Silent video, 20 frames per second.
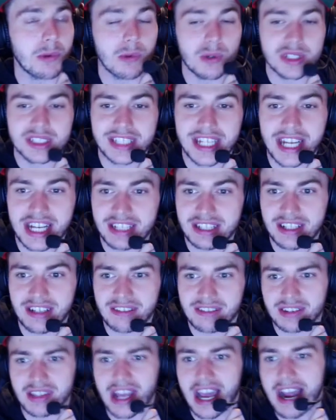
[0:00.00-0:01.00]
were saying that
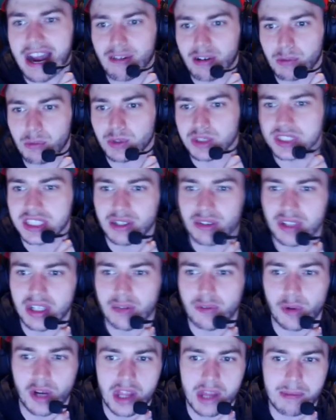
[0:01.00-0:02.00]
Aaron was near
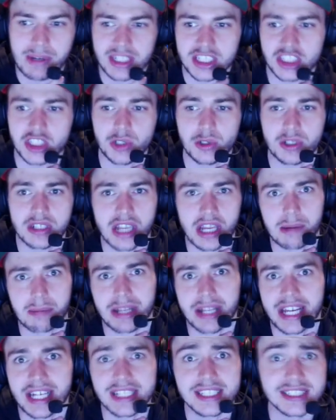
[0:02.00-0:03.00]
enough one of the best UK
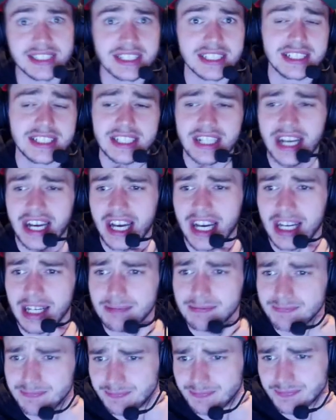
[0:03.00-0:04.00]
players. Um,
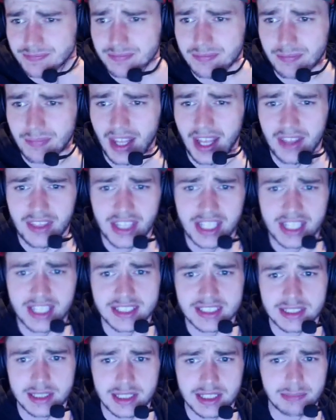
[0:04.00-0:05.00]
I think
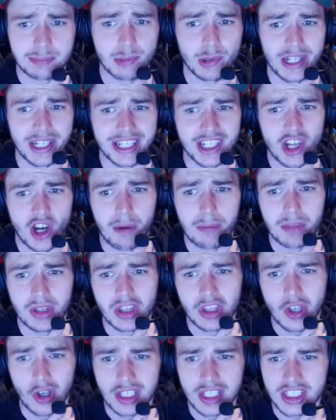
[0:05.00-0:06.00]
it's pretty common
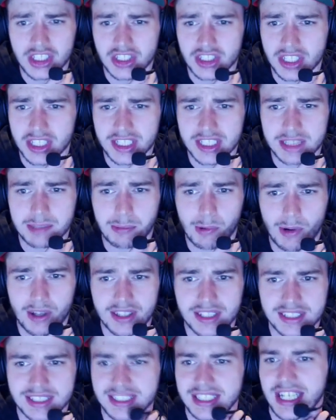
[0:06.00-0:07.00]
knowledge at this point
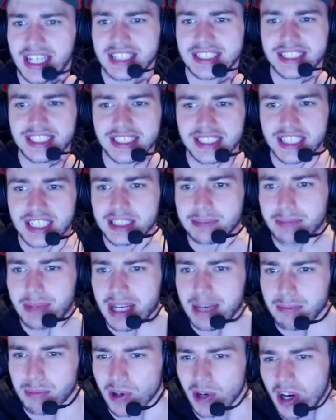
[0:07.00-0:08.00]
that CS isn't his
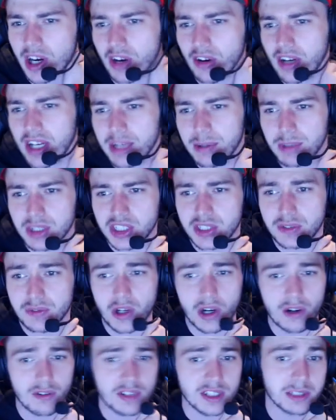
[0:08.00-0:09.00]
main priority, which you've
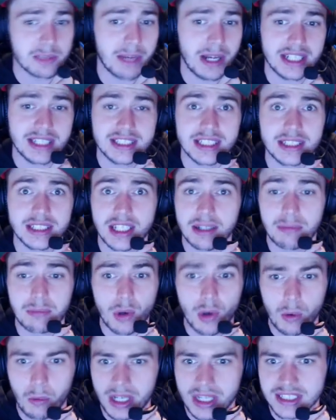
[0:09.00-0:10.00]
got to respect in
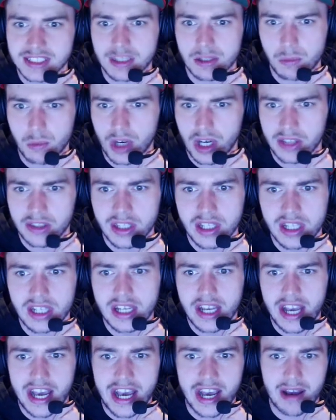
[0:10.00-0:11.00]
more ways than one.
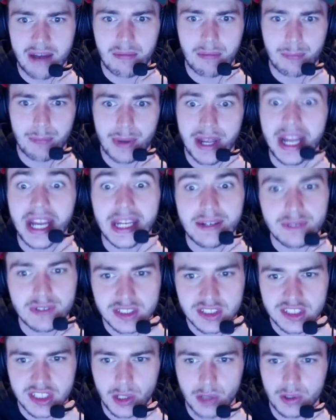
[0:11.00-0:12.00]
But even
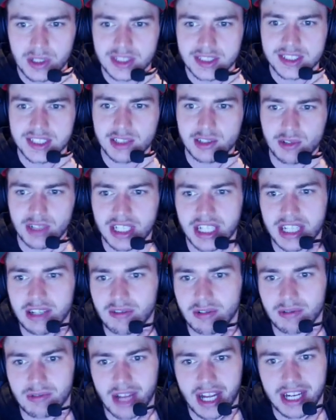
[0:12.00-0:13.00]
so, considering he
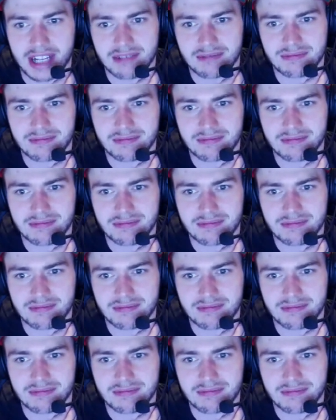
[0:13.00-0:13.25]
like